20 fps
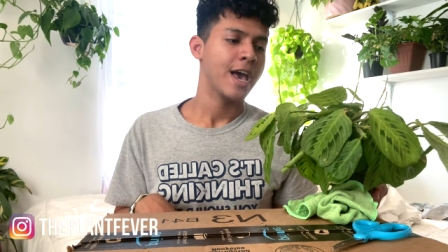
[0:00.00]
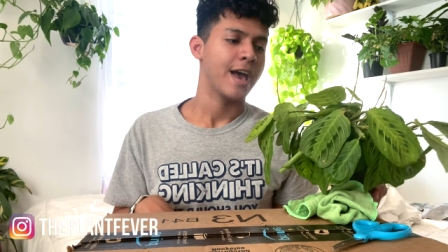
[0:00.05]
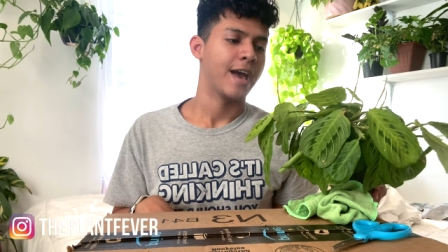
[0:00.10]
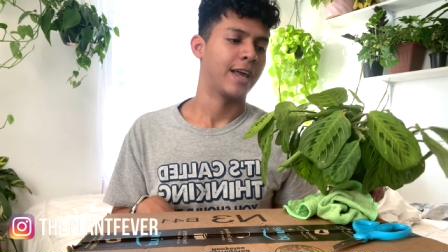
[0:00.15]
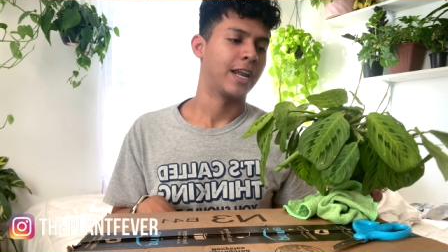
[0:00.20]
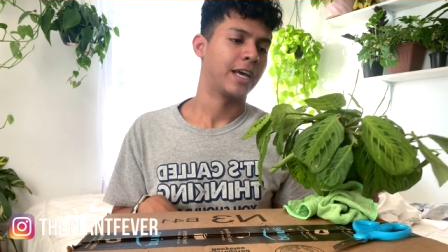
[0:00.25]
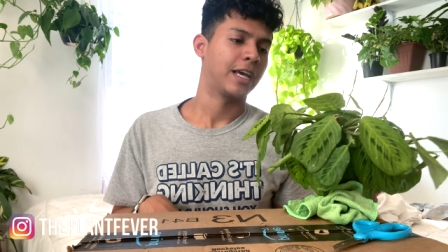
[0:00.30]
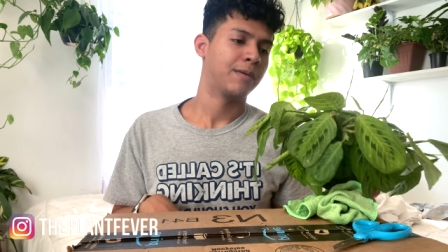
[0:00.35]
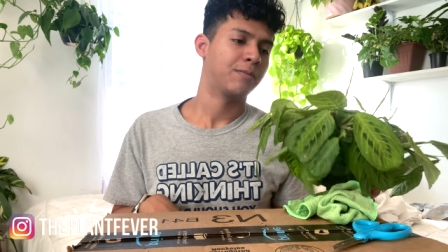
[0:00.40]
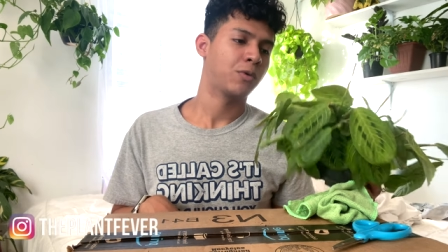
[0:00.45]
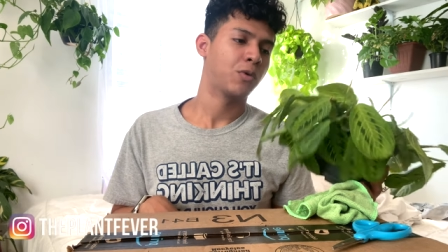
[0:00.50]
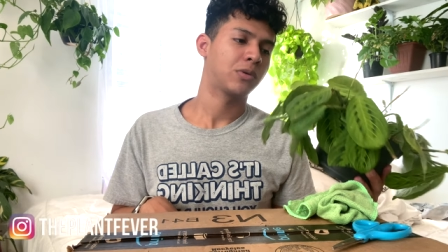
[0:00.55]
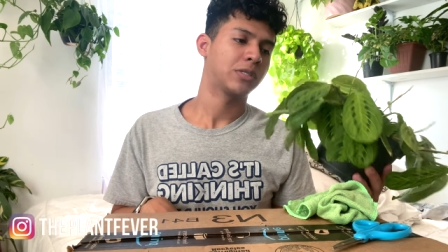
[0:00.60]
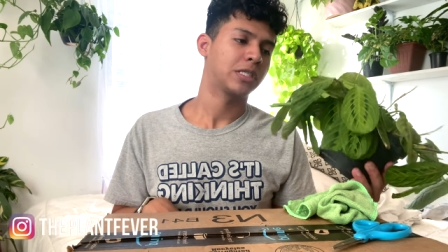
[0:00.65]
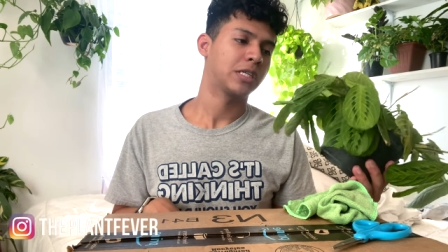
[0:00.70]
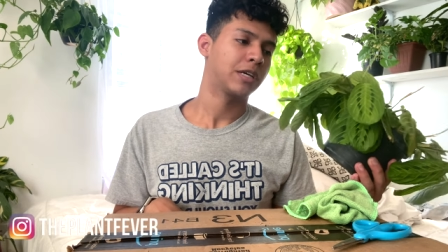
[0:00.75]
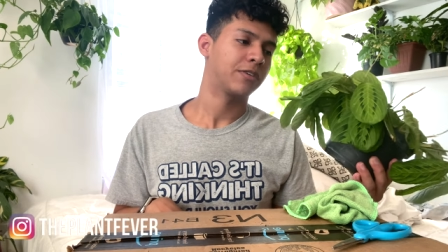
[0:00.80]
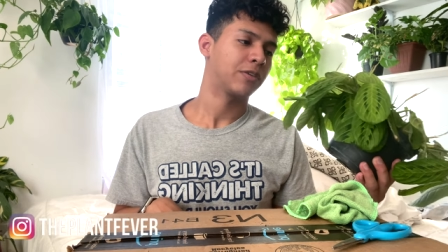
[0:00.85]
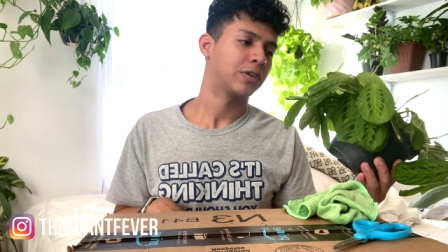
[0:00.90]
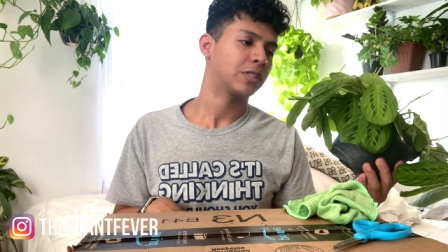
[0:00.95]
And I am going
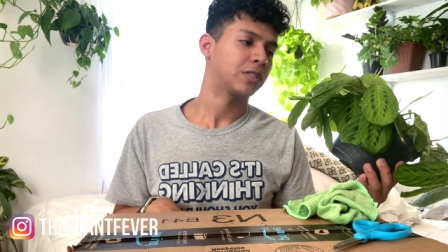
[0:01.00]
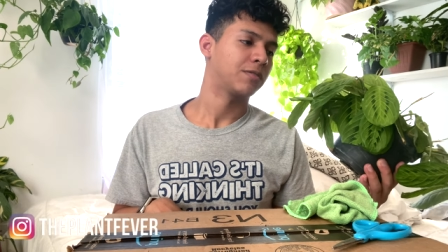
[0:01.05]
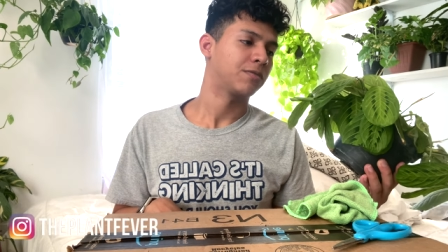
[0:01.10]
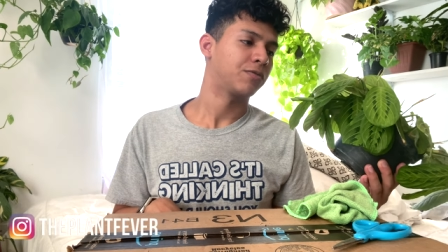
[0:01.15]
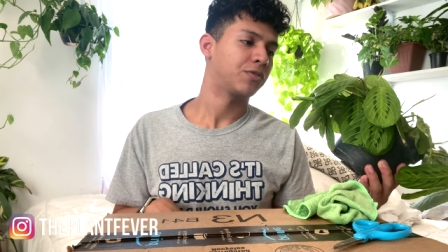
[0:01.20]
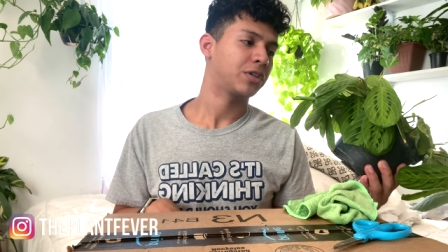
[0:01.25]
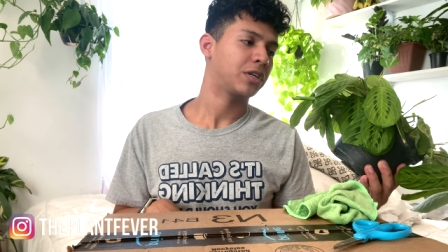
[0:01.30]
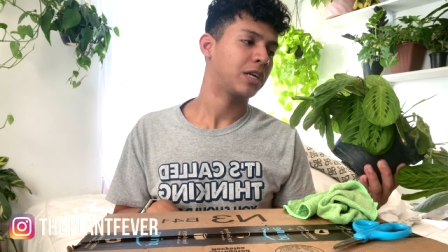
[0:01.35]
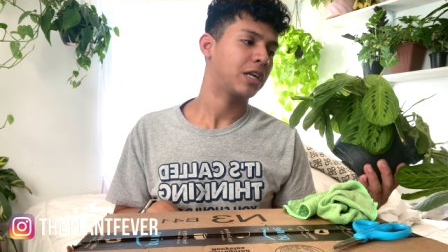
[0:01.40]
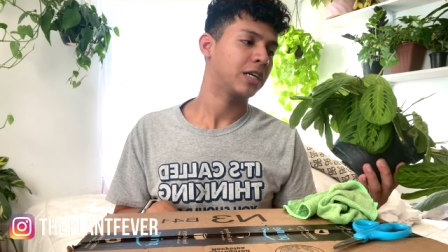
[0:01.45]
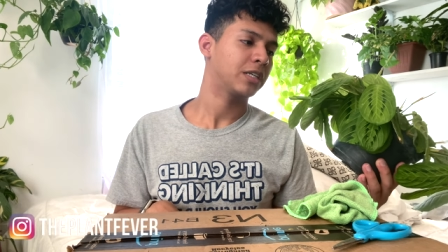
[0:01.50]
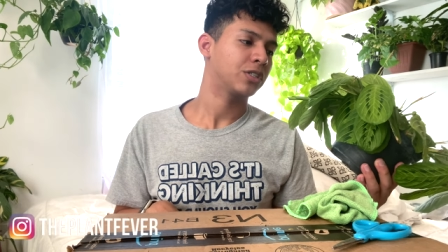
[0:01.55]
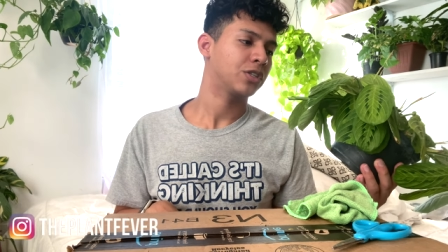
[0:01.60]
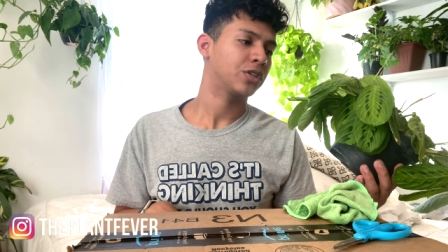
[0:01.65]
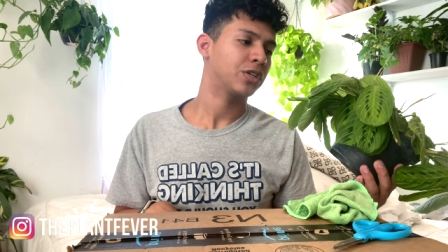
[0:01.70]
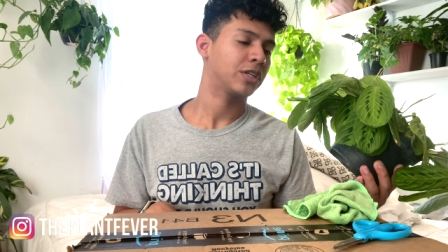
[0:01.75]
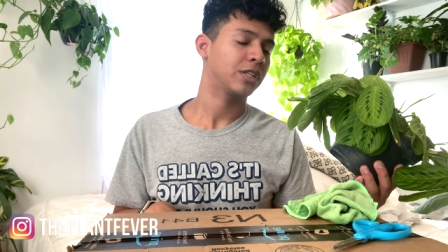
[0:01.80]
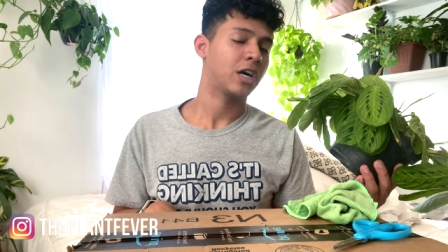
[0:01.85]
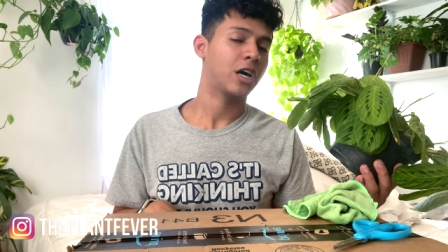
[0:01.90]
to give her some fertilizer.